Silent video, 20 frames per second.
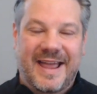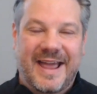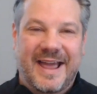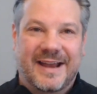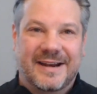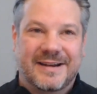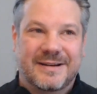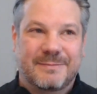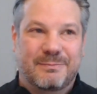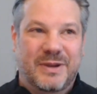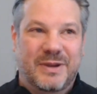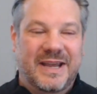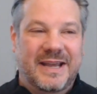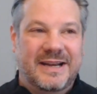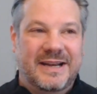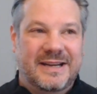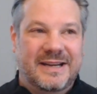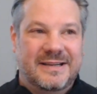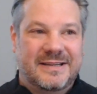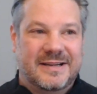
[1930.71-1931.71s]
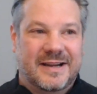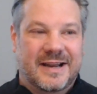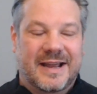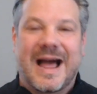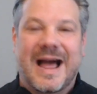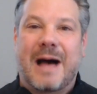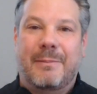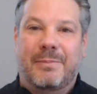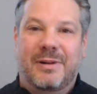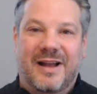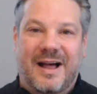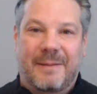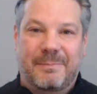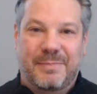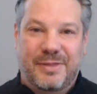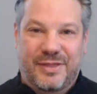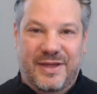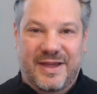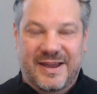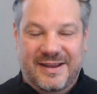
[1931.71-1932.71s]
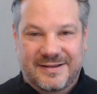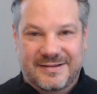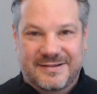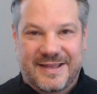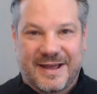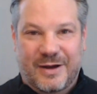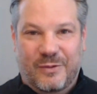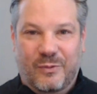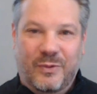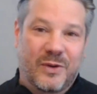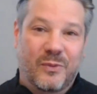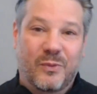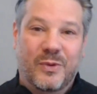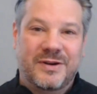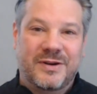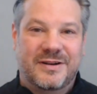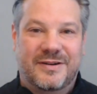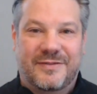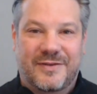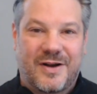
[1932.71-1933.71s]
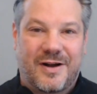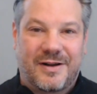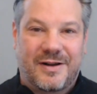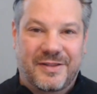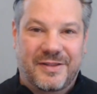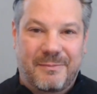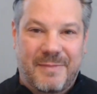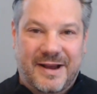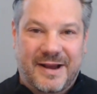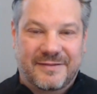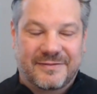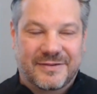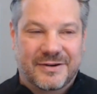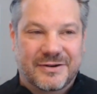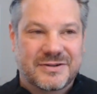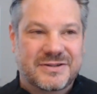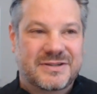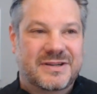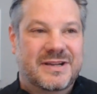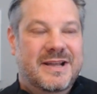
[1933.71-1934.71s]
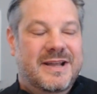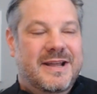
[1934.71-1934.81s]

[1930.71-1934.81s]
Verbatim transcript: and beginning to gobble up things that we wouldn't have called the metaverse